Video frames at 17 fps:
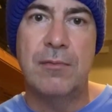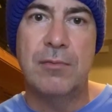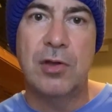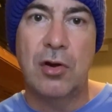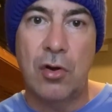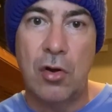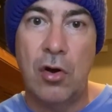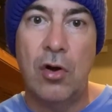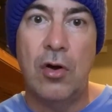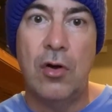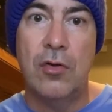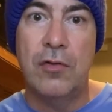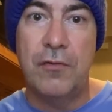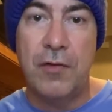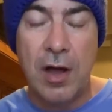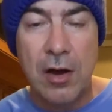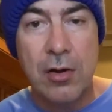to call
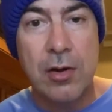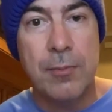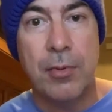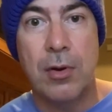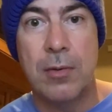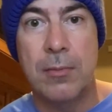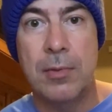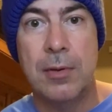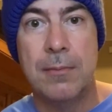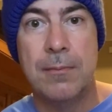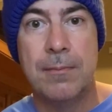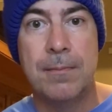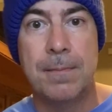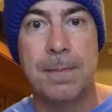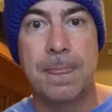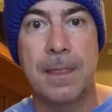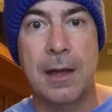the fire department.
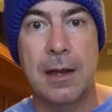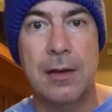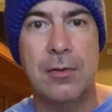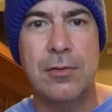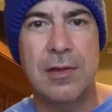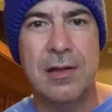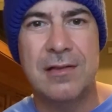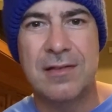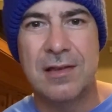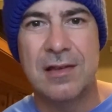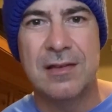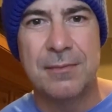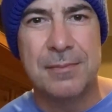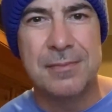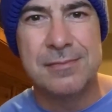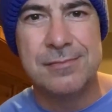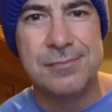I know that's a
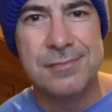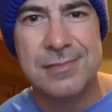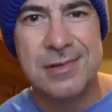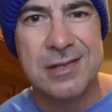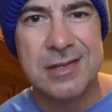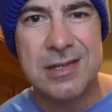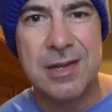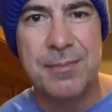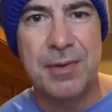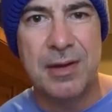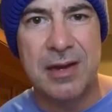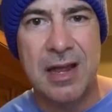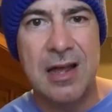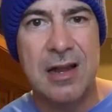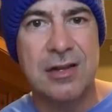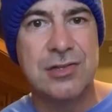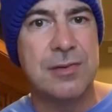simple
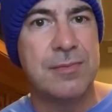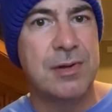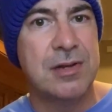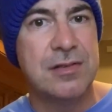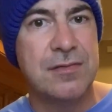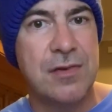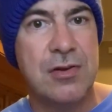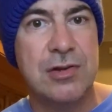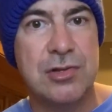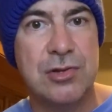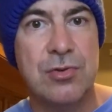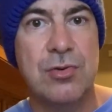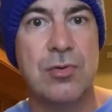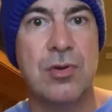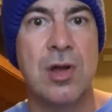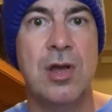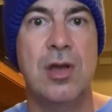analogy, but it's very
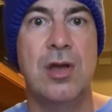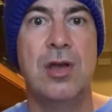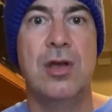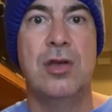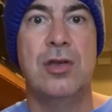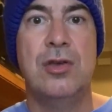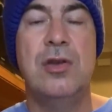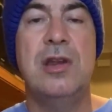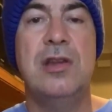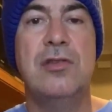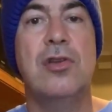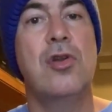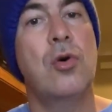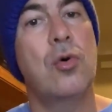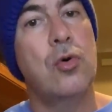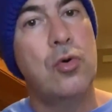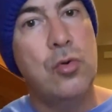true. You need to
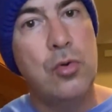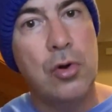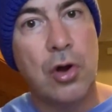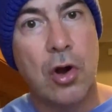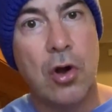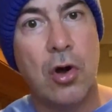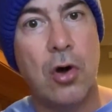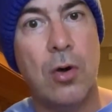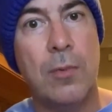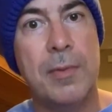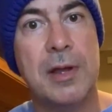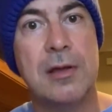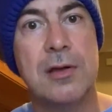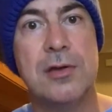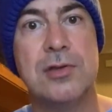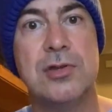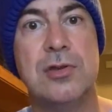know who to call
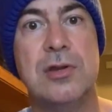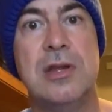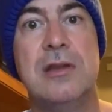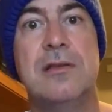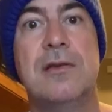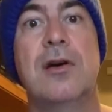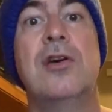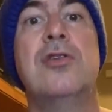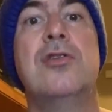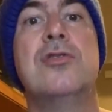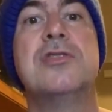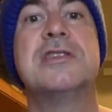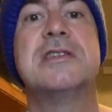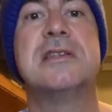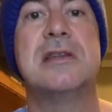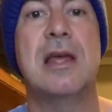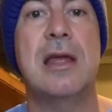because you need to
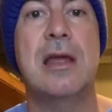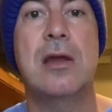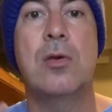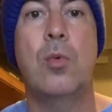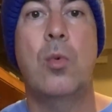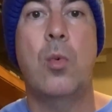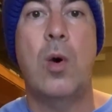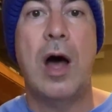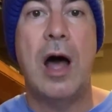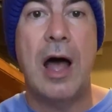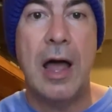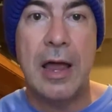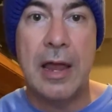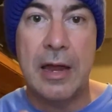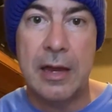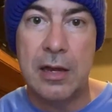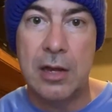understand
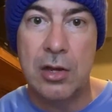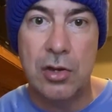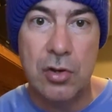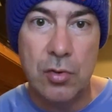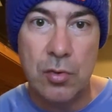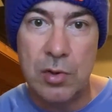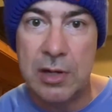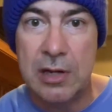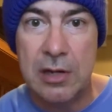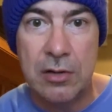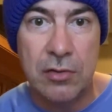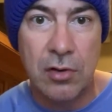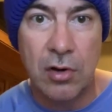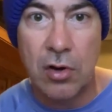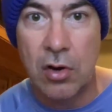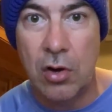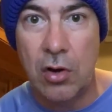why you need
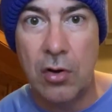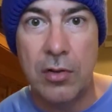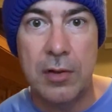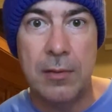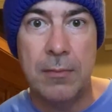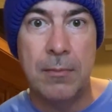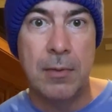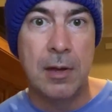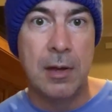to call them.